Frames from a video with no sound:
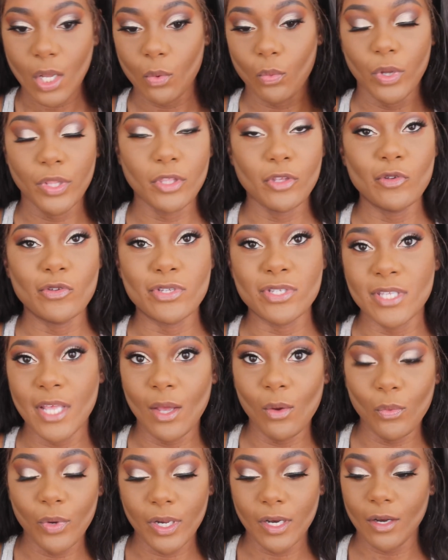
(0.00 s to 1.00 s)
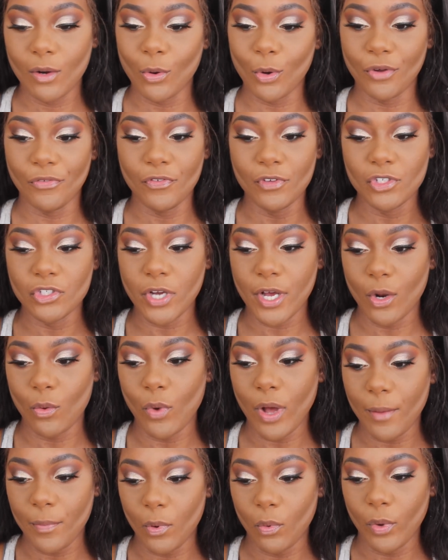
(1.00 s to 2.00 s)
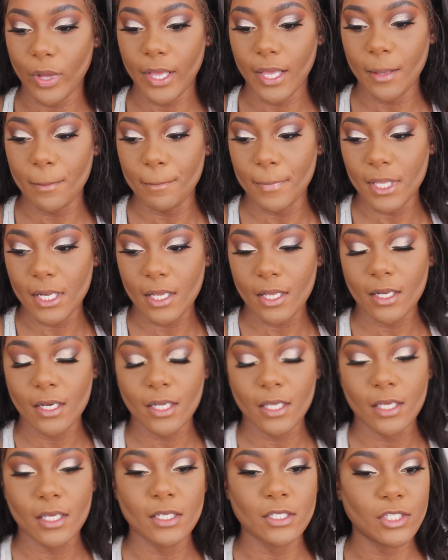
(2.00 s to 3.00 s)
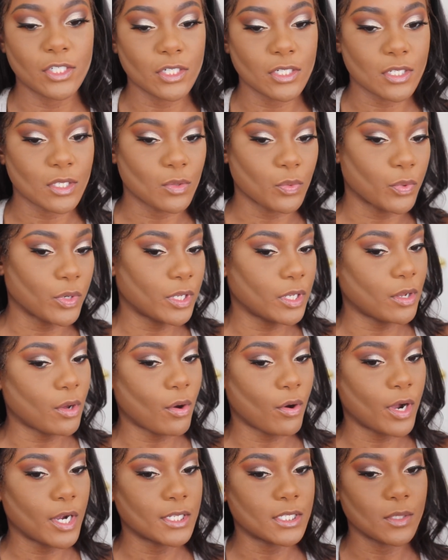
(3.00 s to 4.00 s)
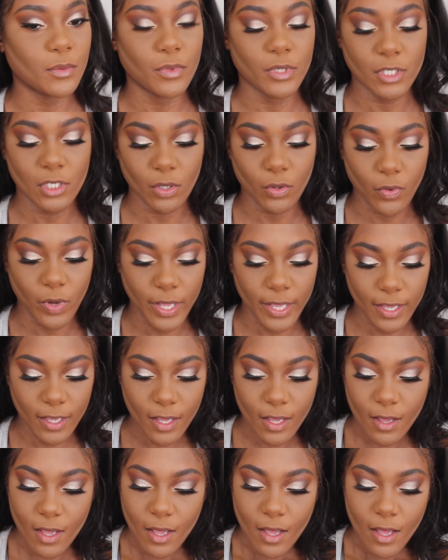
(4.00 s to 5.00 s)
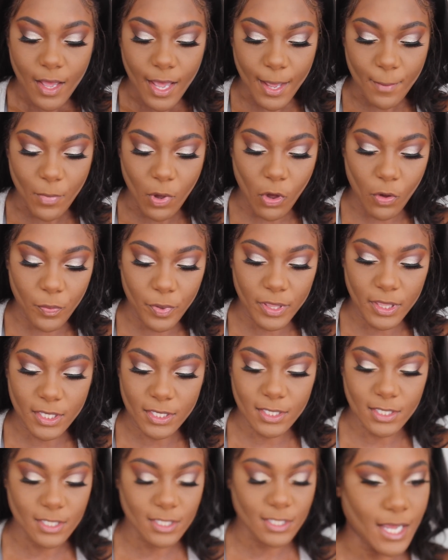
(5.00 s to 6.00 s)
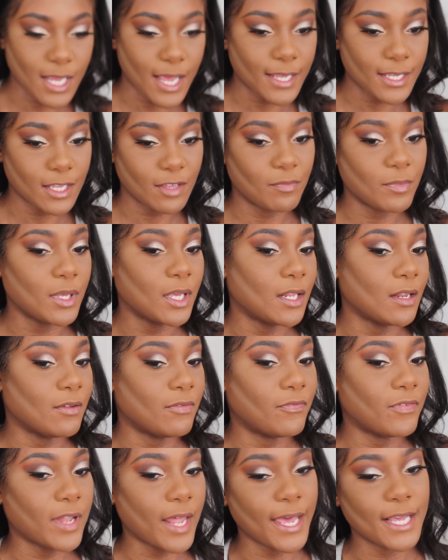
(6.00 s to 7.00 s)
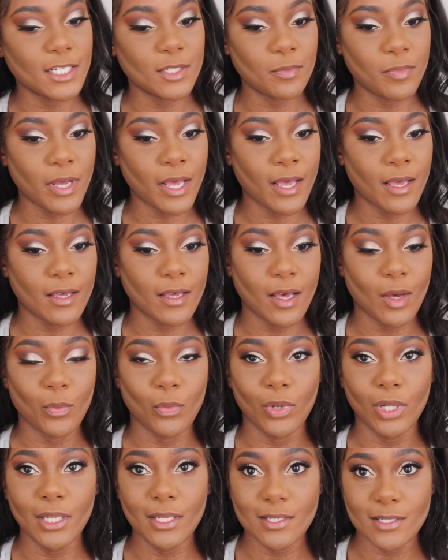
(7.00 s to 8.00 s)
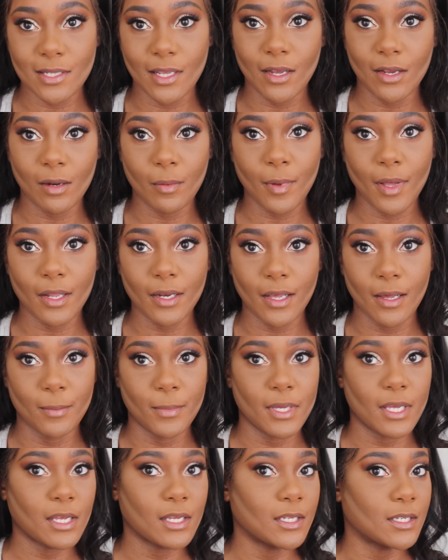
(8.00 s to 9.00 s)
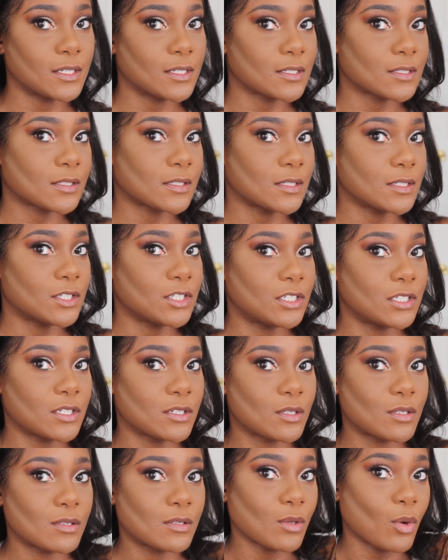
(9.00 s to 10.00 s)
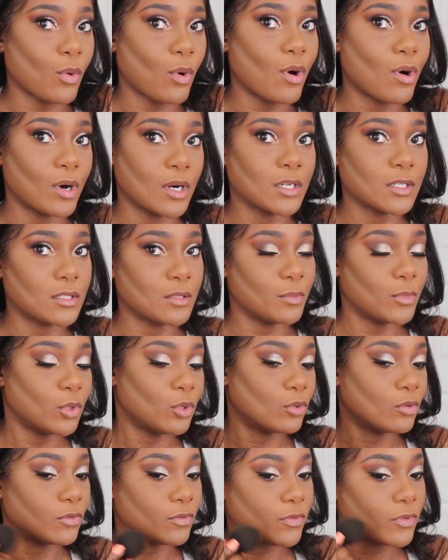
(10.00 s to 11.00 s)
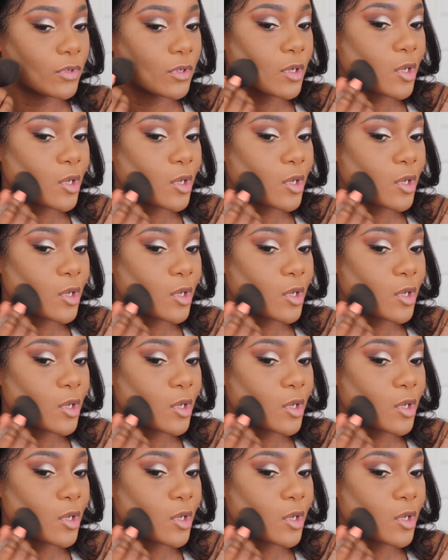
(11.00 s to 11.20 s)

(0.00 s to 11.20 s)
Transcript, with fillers: Whether you set with it or if you try to wipe away immediately, it's just really hard to brush away. I'm hoping this not give me any flashback. I'm really scared about that because it's just so hard to move.